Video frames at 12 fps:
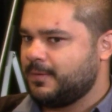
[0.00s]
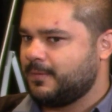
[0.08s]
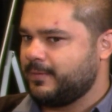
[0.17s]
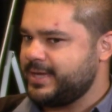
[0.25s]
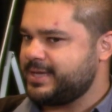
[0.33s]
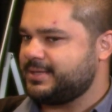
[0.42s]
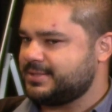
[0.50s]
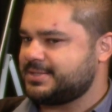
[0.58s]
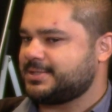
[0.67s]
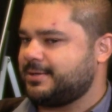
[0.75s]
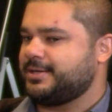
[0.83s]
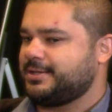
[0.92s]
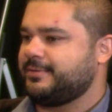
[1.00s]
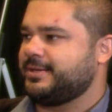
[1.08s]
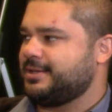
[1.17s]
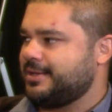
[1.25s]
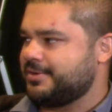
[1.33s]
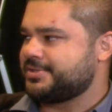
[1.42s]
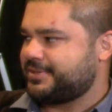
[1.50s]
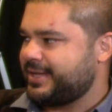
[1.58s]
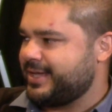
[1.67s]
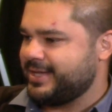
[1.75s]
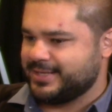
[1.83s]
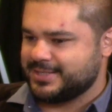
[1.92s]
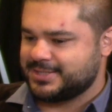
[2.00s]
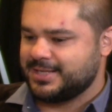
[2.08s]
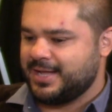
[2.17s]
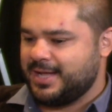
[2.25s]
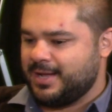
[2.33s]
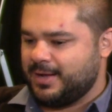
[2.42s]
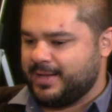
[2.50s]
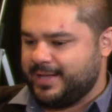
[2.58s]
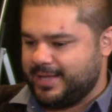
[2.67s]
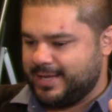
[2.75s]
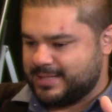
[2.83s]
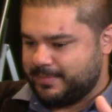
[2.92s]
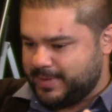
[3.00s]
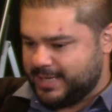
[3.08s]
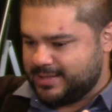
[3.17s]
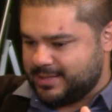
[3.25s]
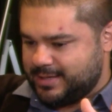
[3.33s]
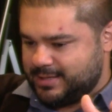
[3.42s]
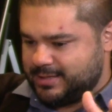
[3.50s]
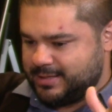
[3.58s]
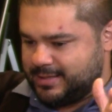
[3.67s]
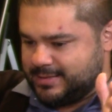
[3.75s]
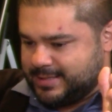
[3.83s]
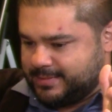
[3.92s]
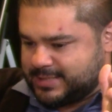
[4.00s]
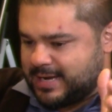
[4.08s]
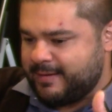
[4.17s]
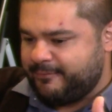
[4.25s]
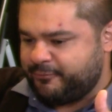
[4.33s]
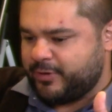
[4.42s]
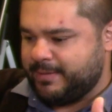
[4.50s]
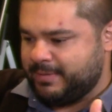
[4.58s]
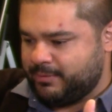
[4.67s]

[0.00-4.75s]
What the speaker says: We can start doing those things in the time frame in